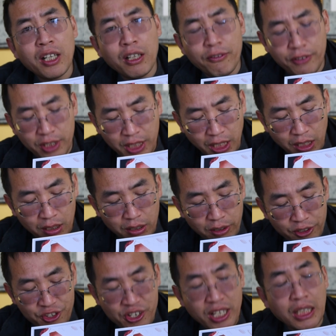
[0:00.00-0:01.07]
of the
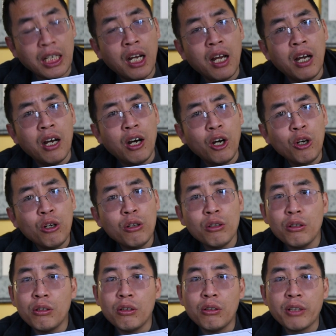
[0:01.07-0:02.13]
girl said,
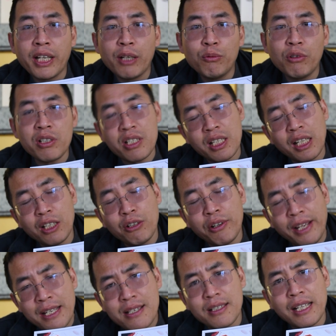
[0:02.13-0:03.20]
"Oh, okay, what a
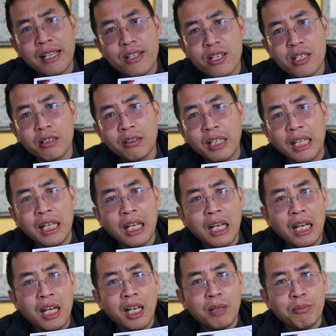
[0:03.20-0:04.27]
coincidence. Okay,
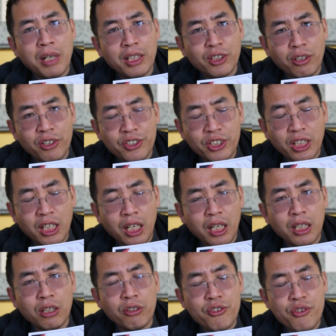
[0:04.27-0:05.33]
my daughter
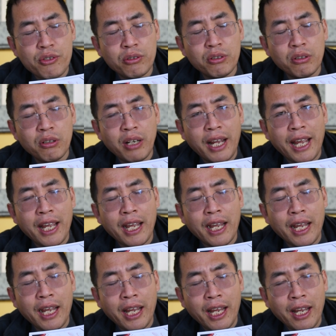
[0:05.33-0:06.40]
also
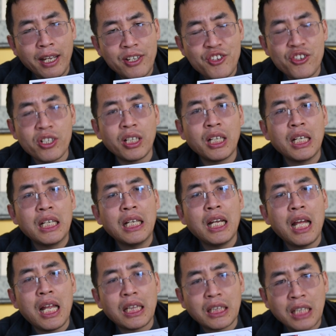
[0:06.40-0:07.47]
has
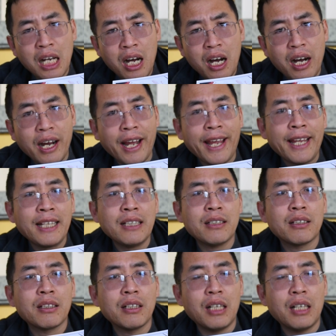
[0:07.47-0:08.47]
9